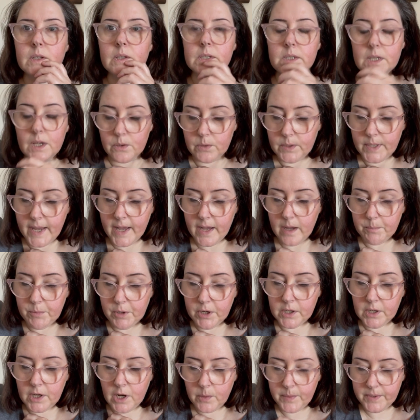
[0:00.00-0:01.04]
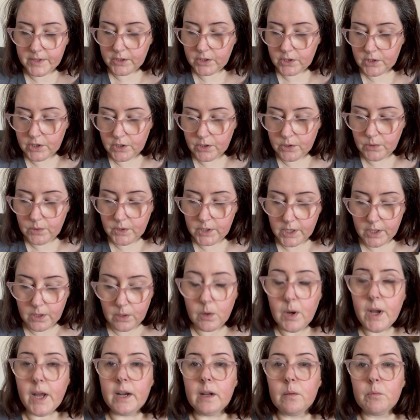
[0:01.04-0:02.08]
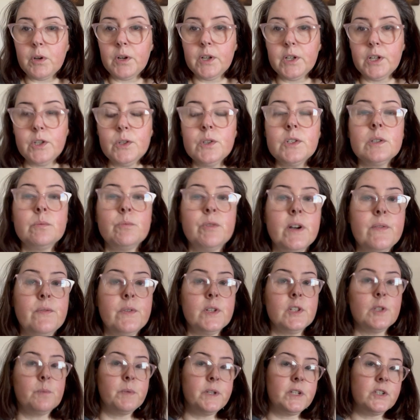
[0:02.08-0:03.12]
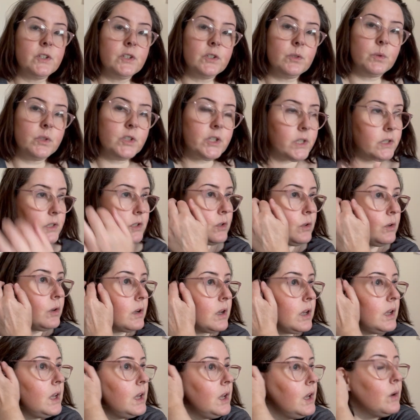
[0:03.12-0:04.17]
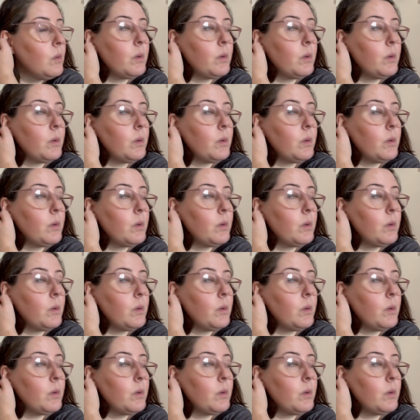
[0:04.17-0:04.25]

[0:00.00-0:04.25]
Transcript: so yeah, I'm going to go in the studio and I'm going to use some reference pictures which I took